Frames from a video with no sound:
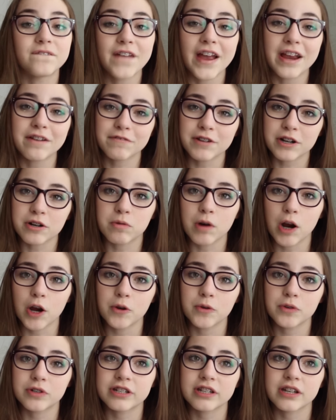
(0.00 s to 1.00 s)
Favourite
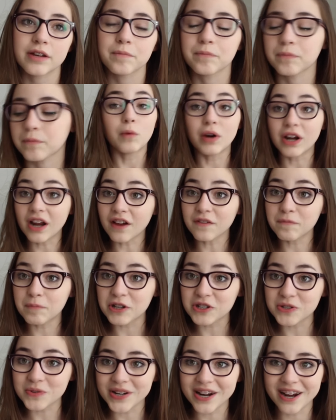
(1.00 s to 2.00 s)
quote? When life
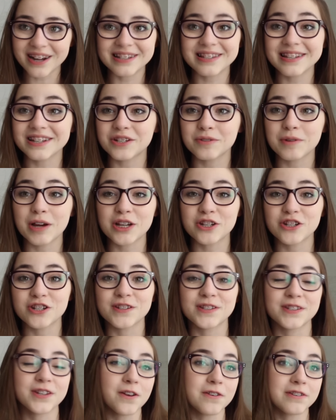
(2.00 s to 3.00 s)
puts you in hard
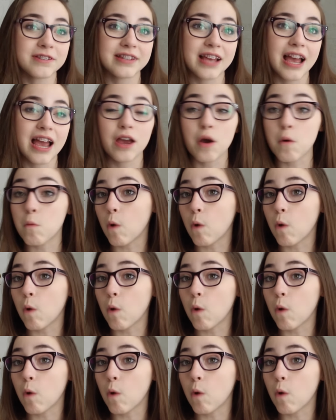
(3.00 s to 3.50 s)
situations, don't say,